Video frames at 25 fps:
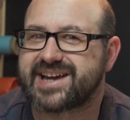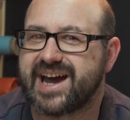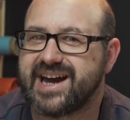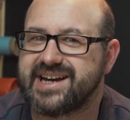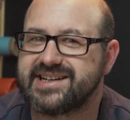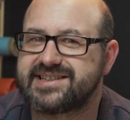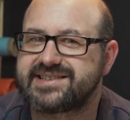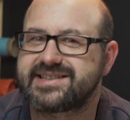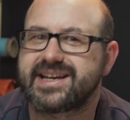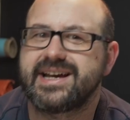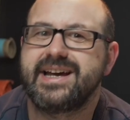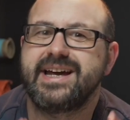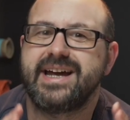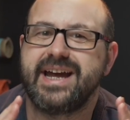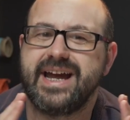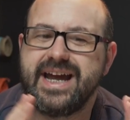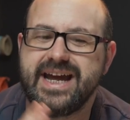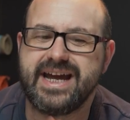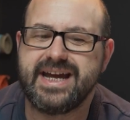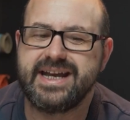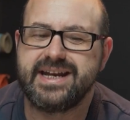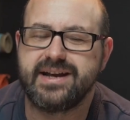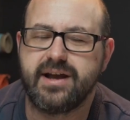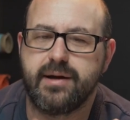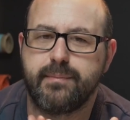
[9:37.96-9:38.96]
case,
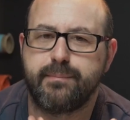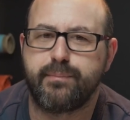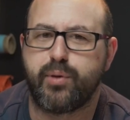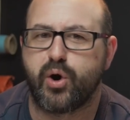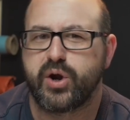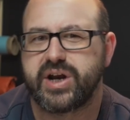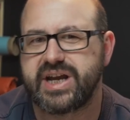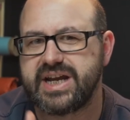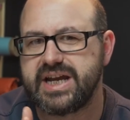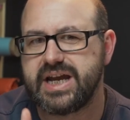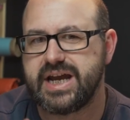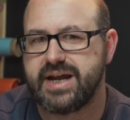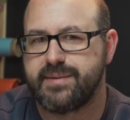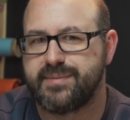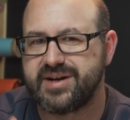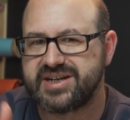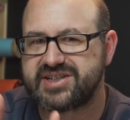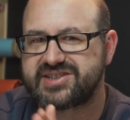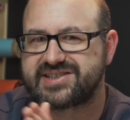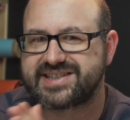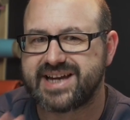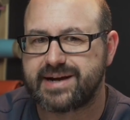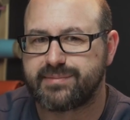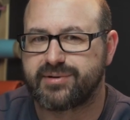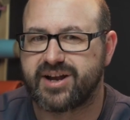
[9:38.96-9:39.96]
in-body
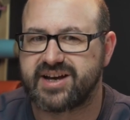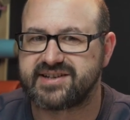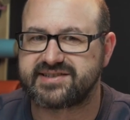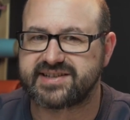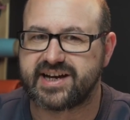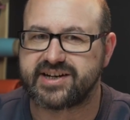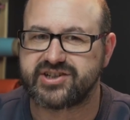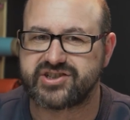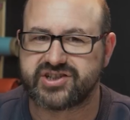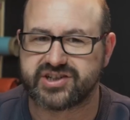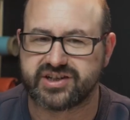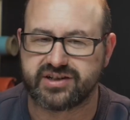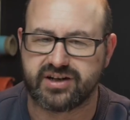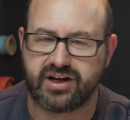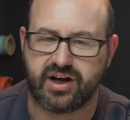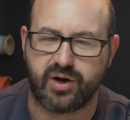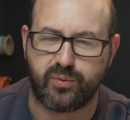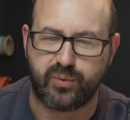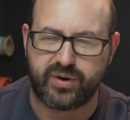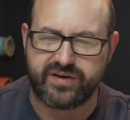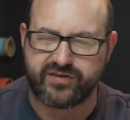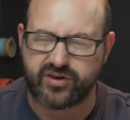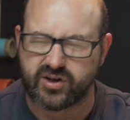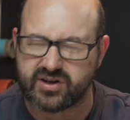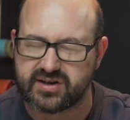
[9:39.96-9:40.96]
image stabilization.
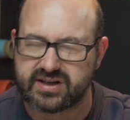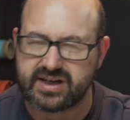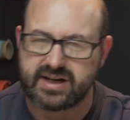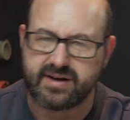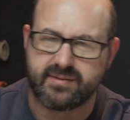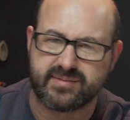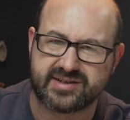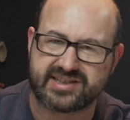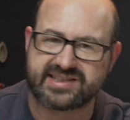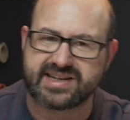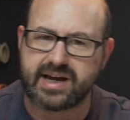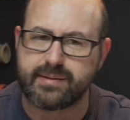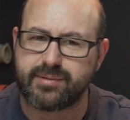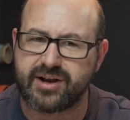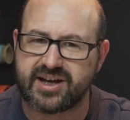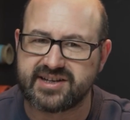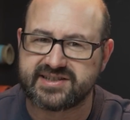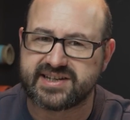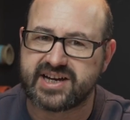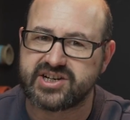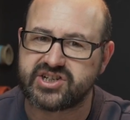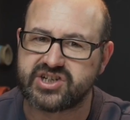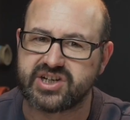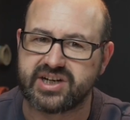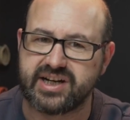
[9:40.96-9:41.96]
And when you've got the image
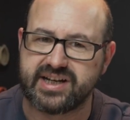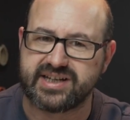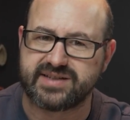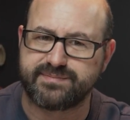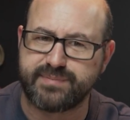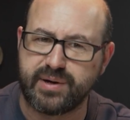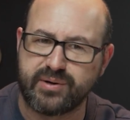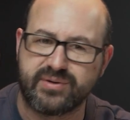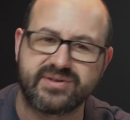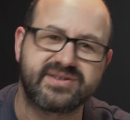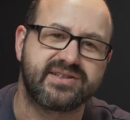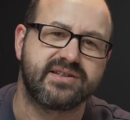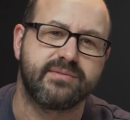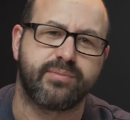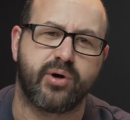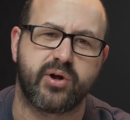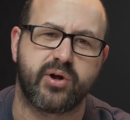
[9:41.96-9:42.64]
stabilization, it's built into the